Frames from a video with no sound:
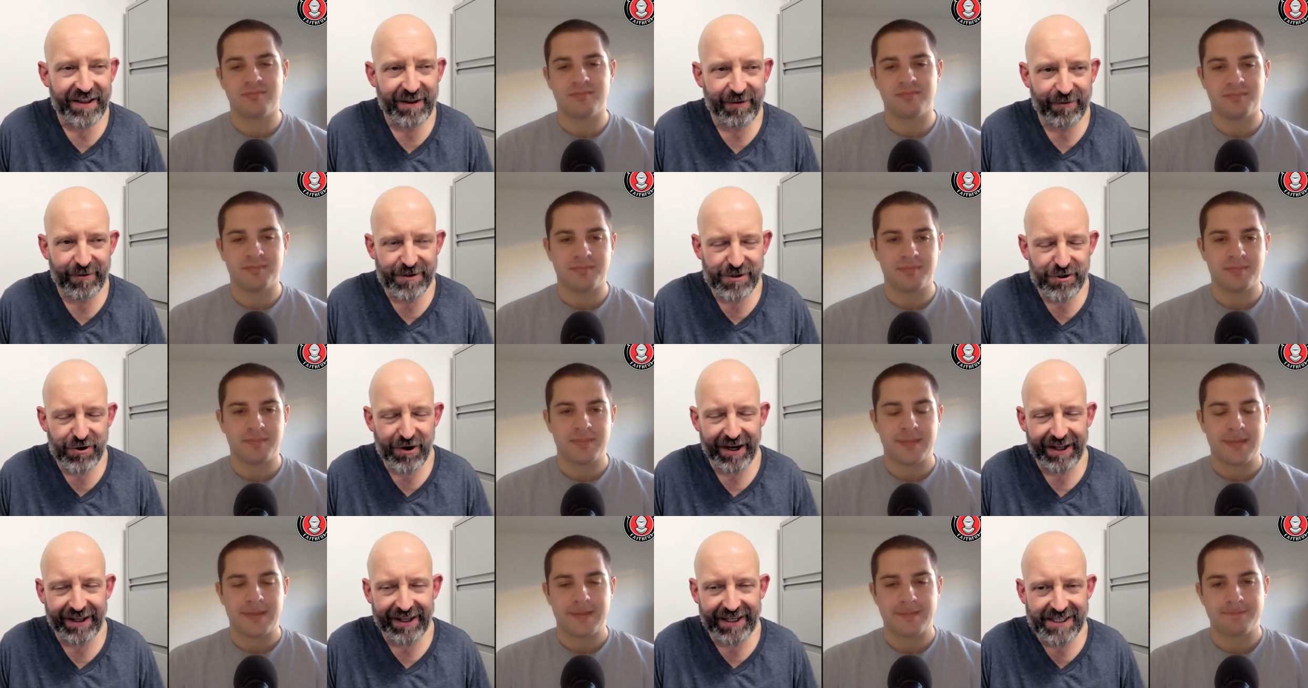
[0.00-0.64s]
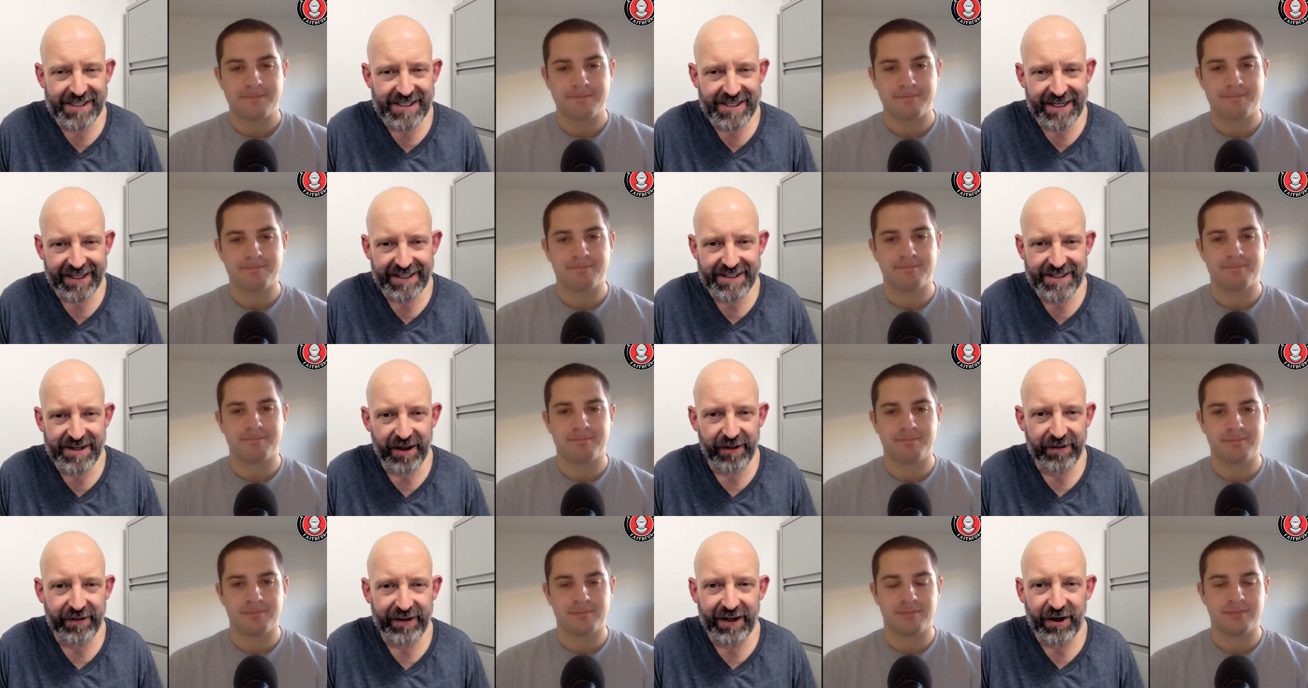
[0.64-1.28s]
Speaker 1: They were trailing
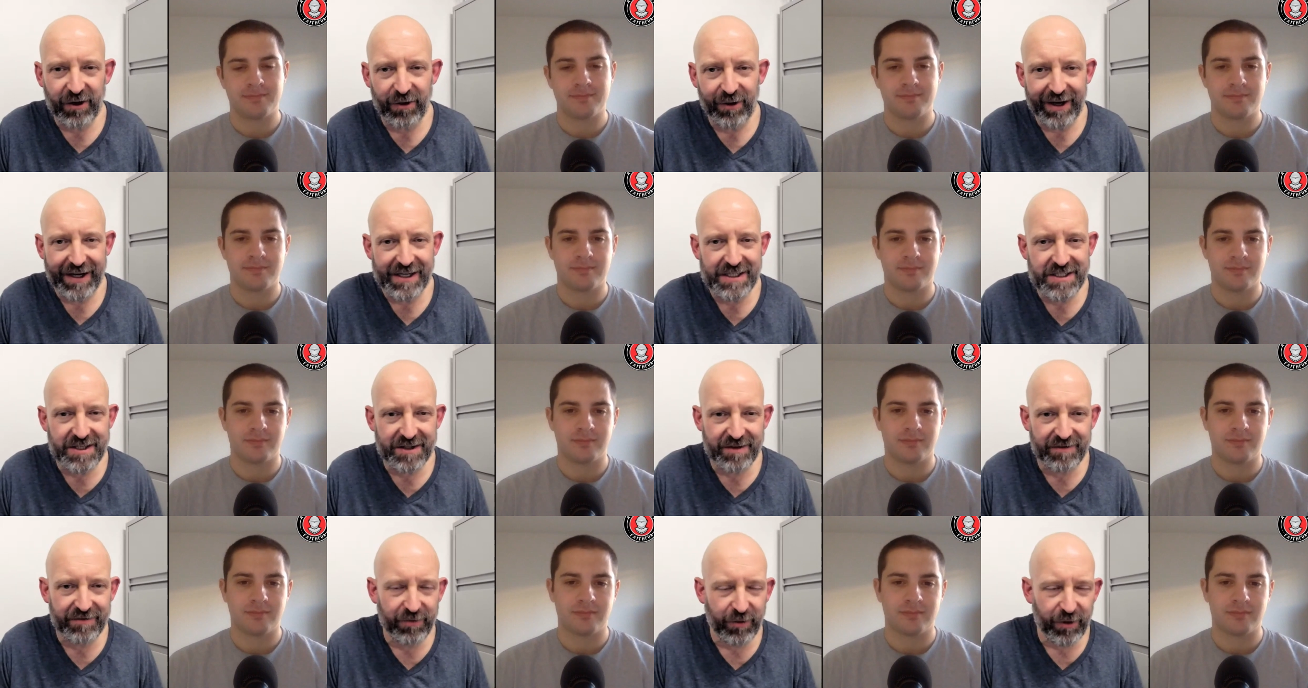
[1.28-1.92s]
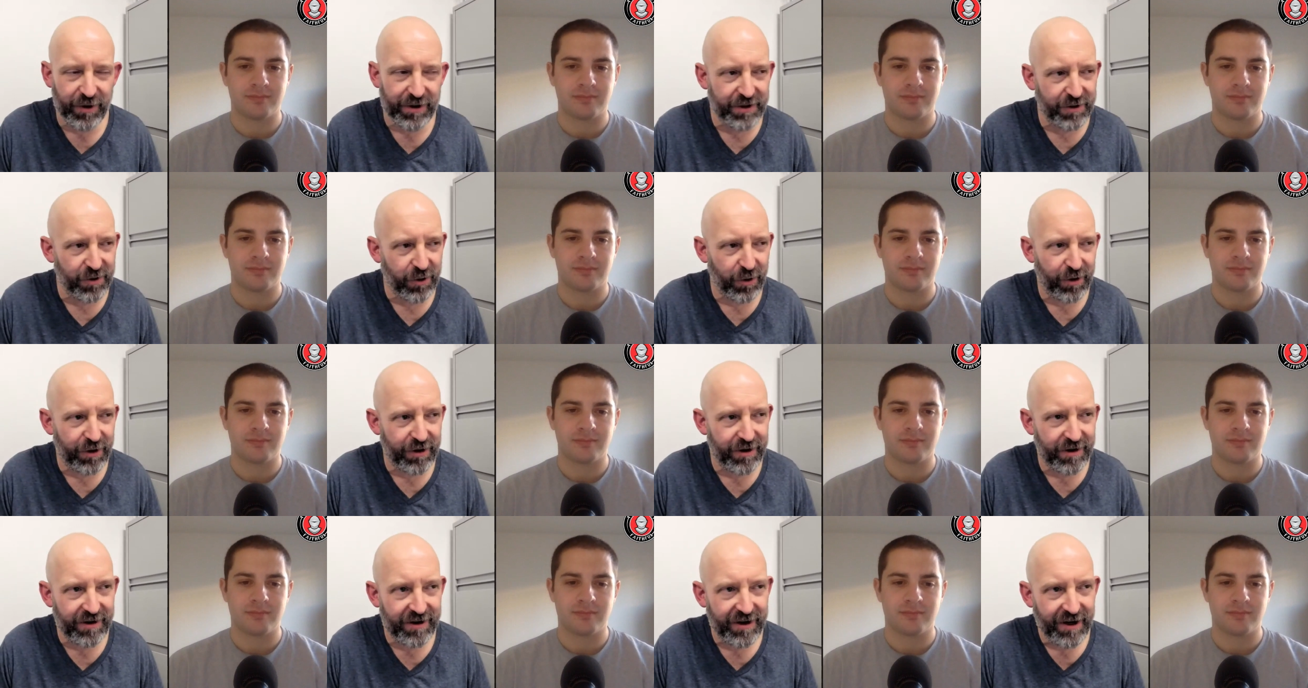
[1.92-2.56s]
6 nothing going into the fourth
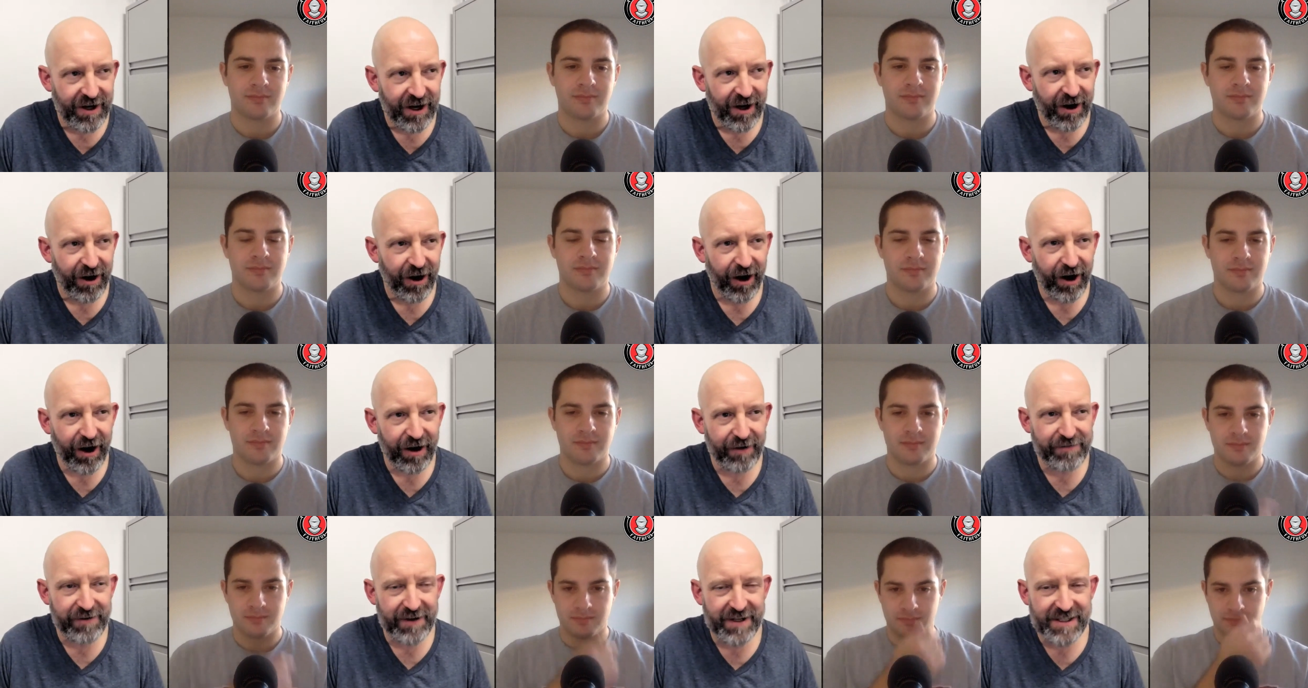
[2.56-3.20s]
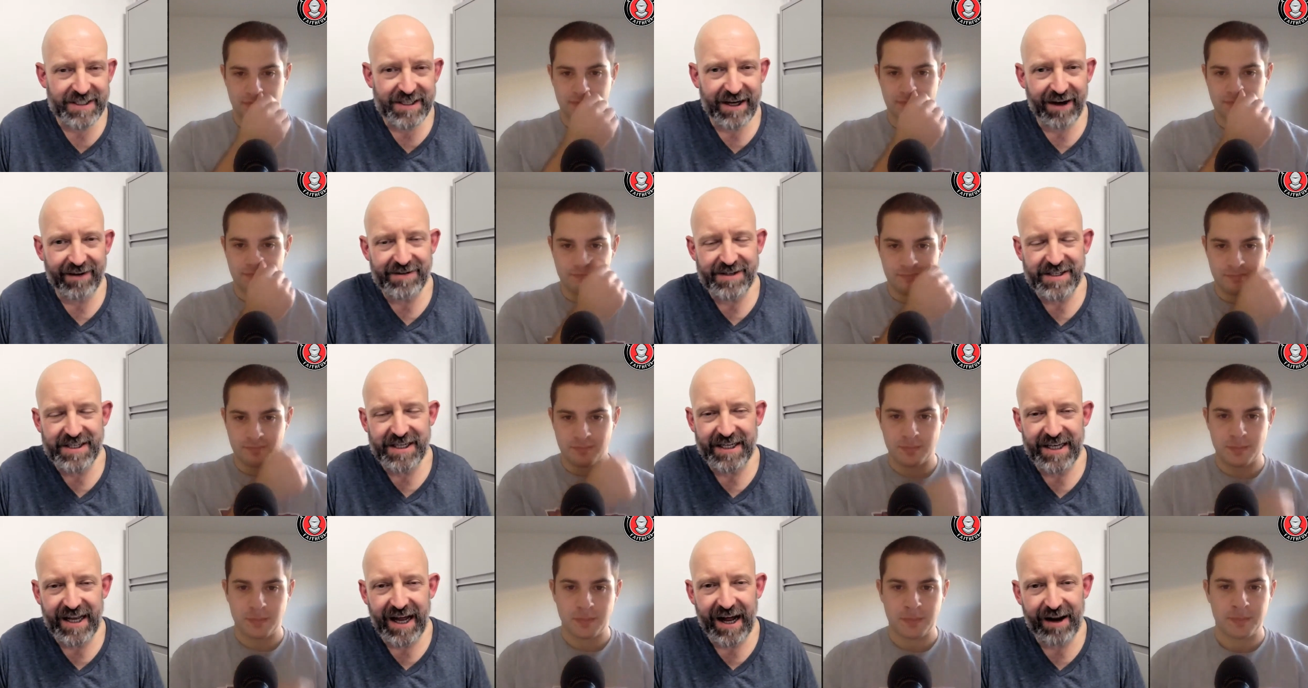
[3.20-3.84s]
quarter. Offense,
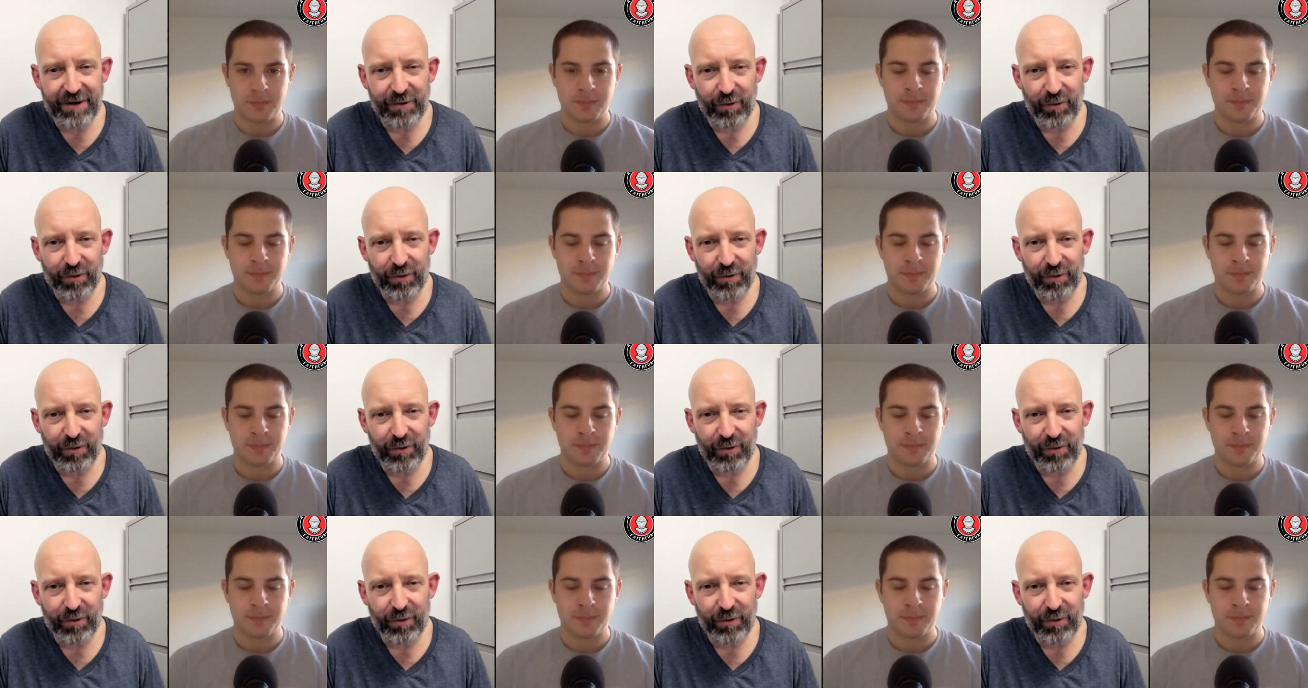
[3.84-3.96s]
obviously, not